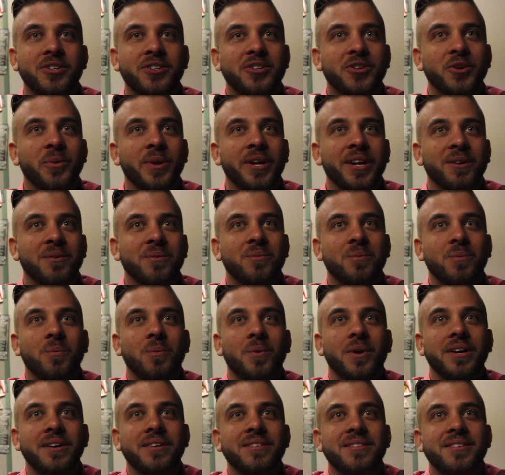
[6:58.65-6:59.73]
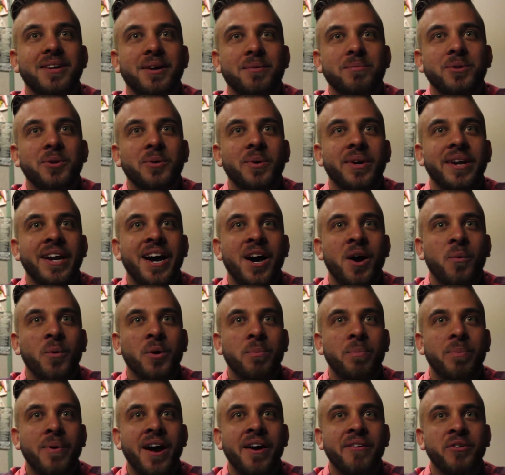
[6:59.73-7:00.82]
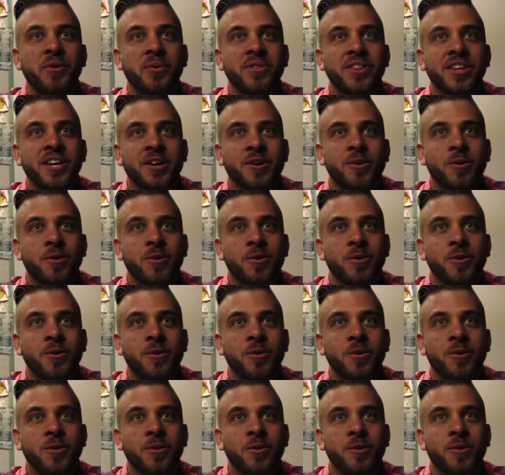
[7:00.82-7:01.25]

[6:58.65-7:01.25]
doing what I'm doing now with Bravo and the